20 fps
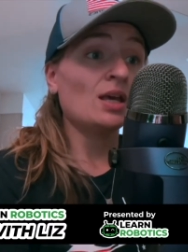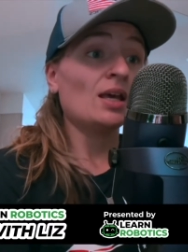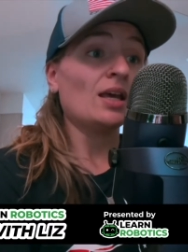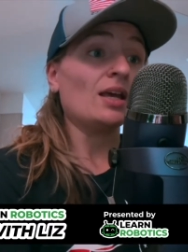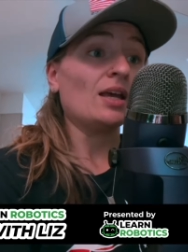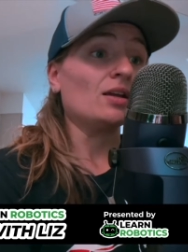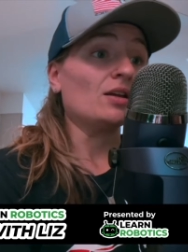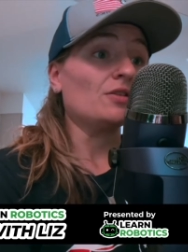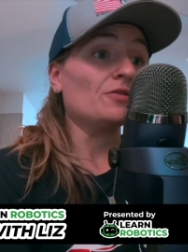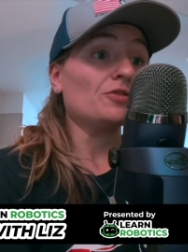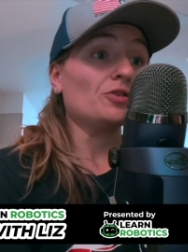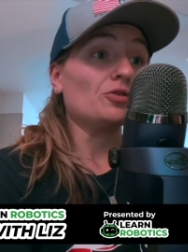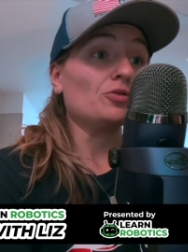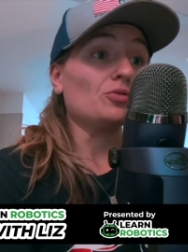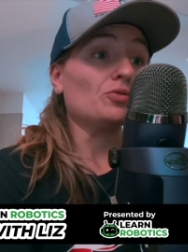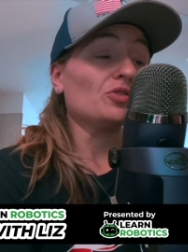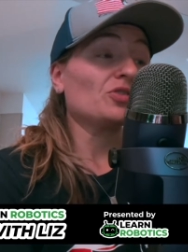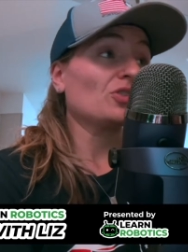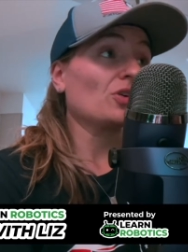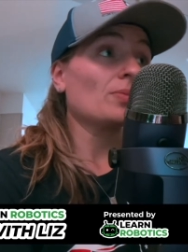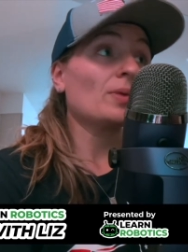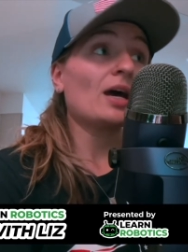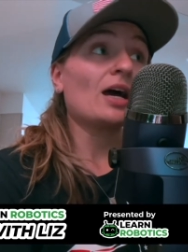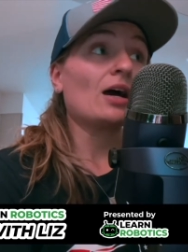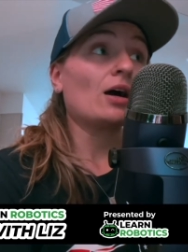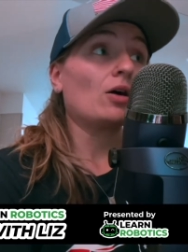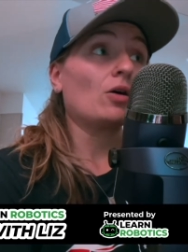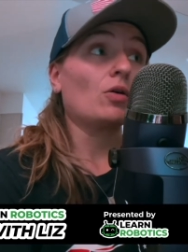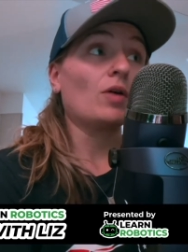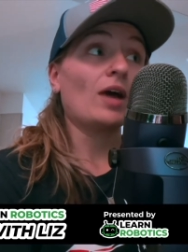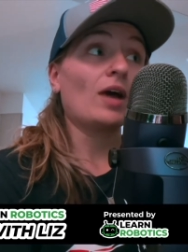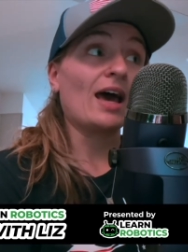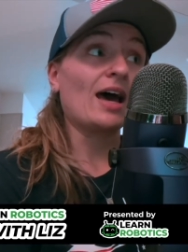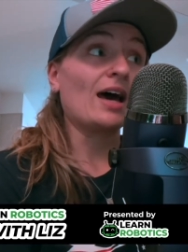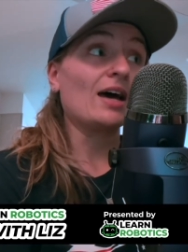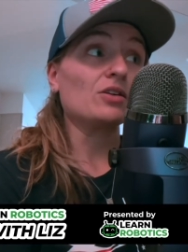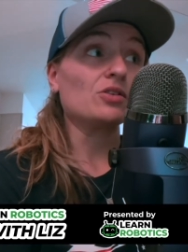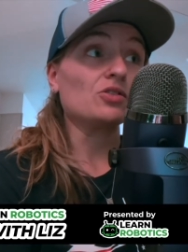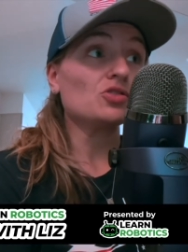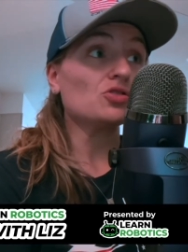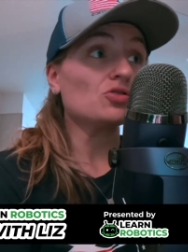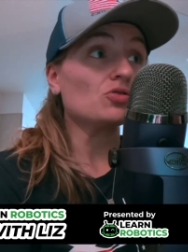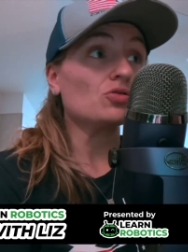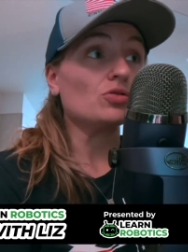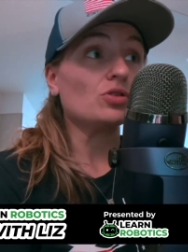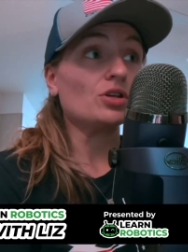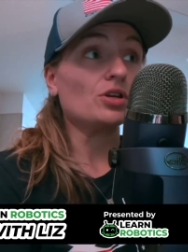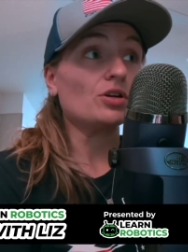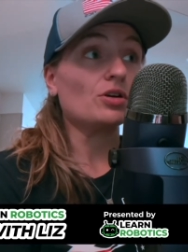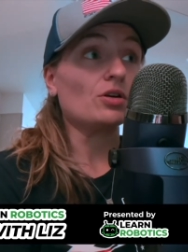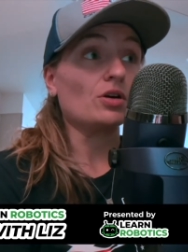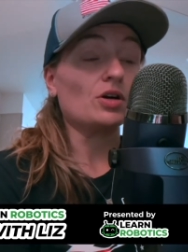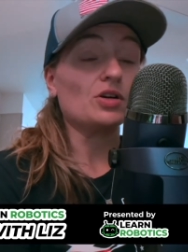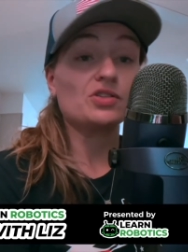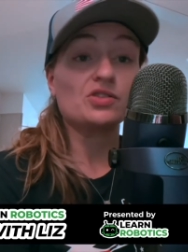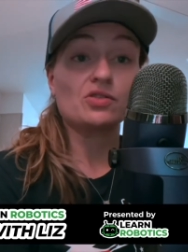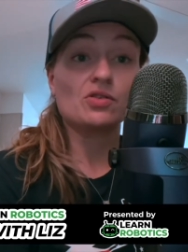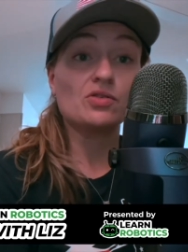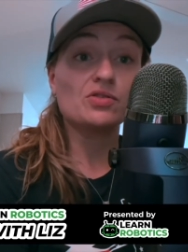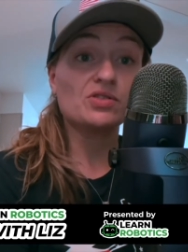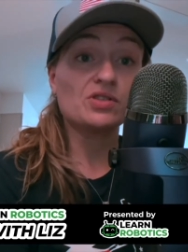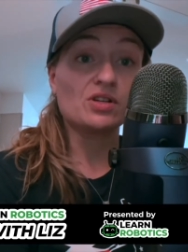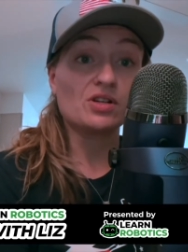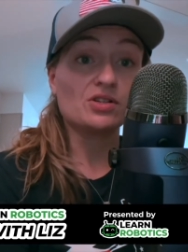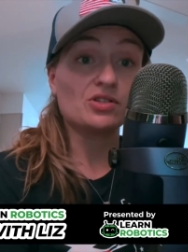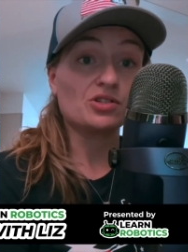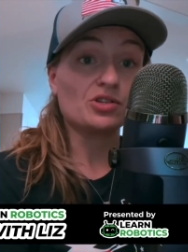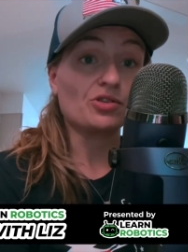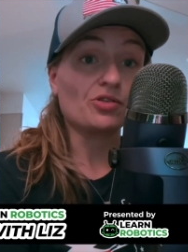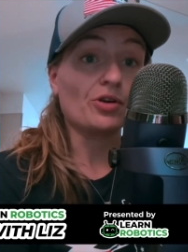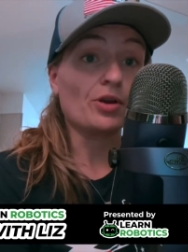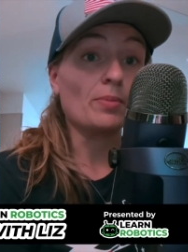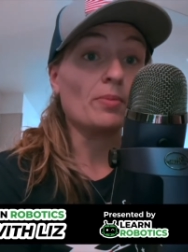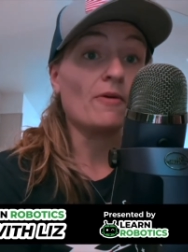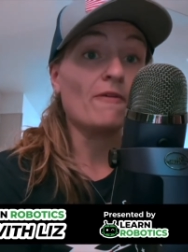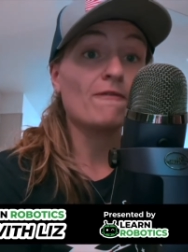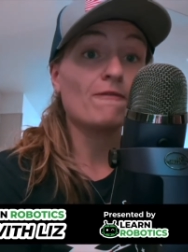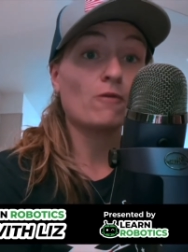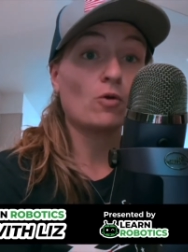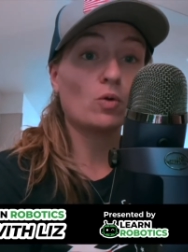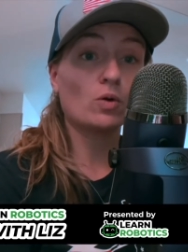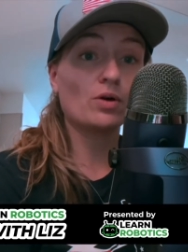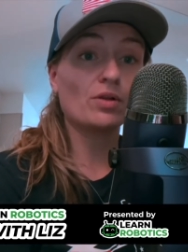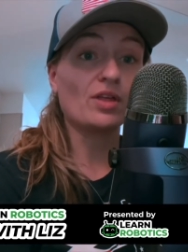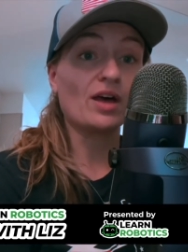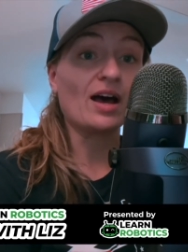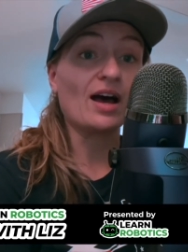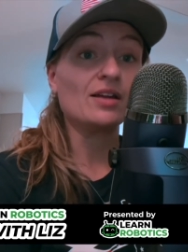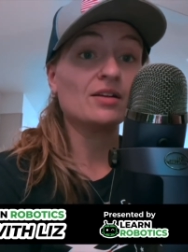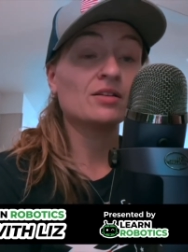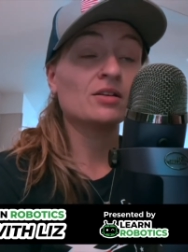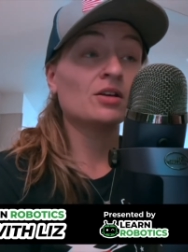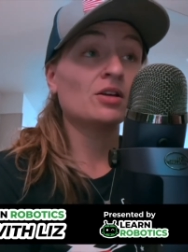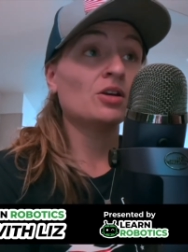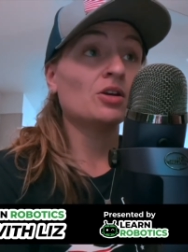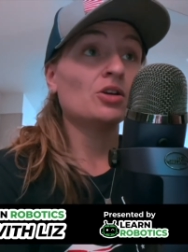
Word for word: And if you somehow had a two year associate's degree before that,